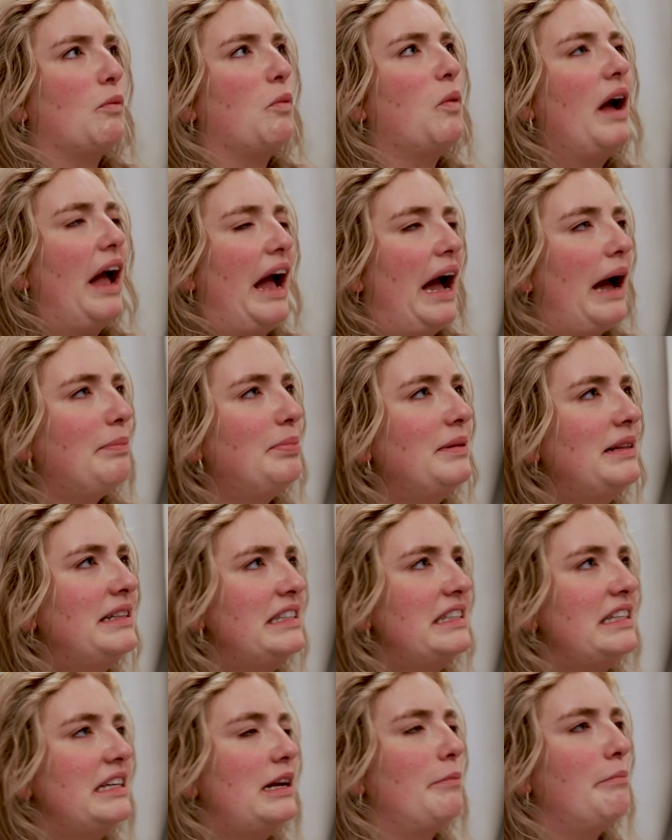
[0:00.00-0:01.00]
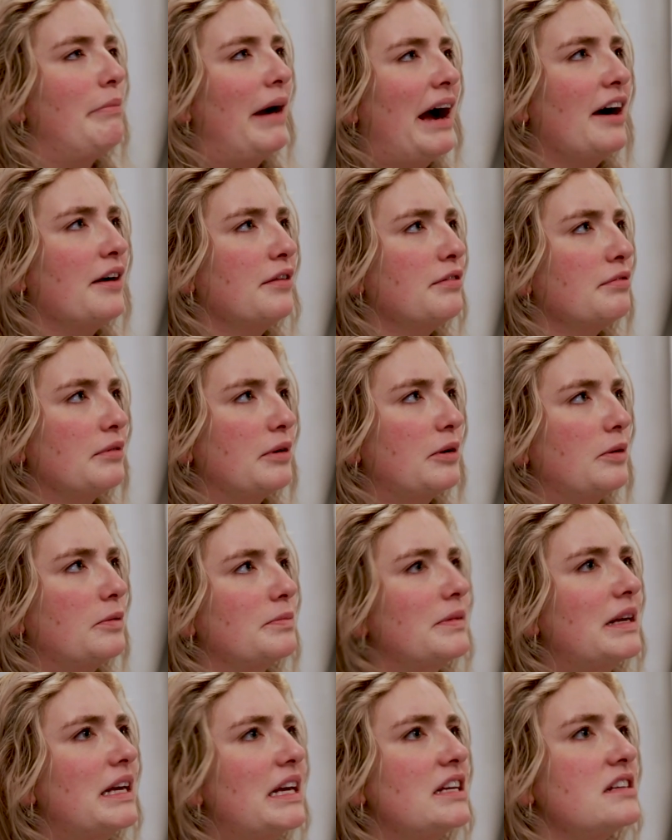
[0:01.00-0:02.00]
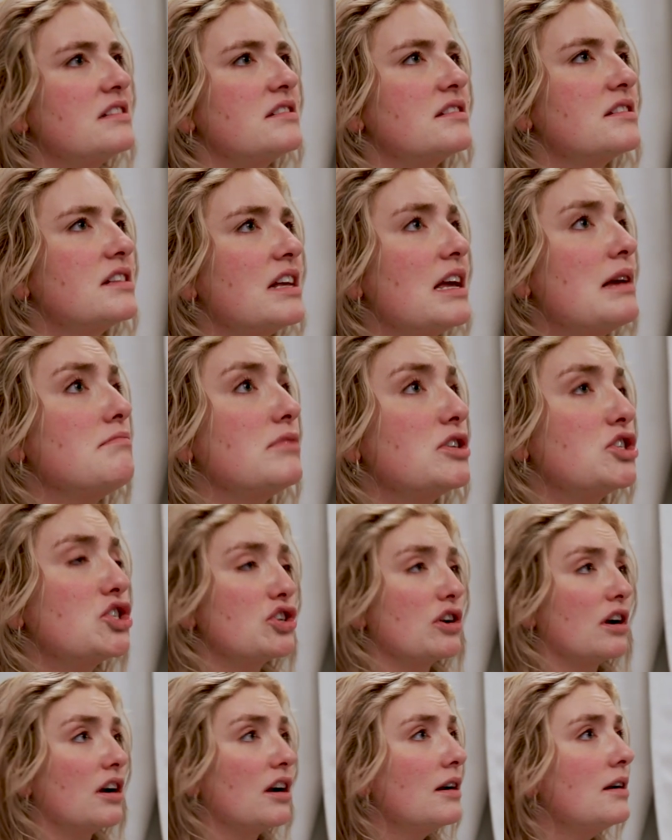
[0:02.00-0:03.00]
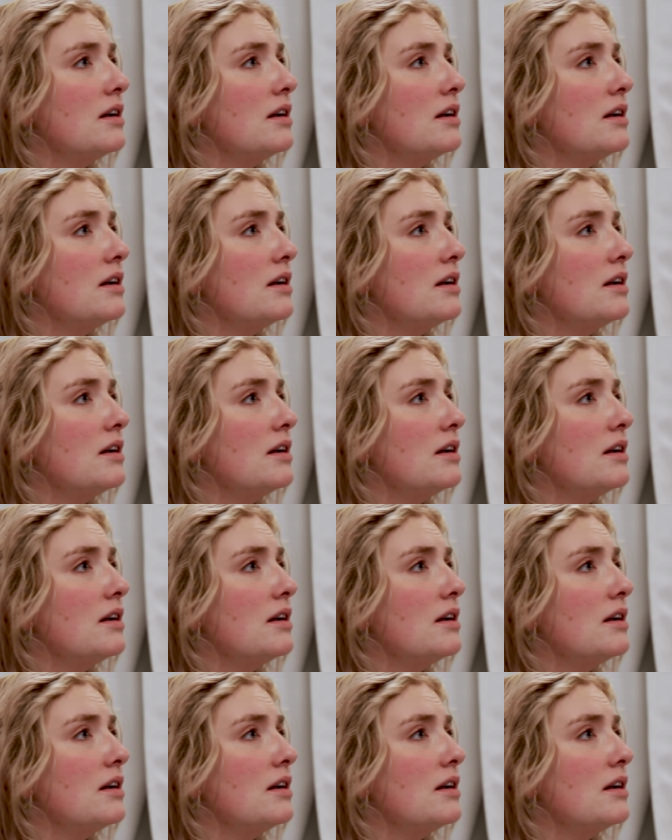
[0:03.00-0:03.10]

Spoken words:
like, what happened was in the bathroom is immature.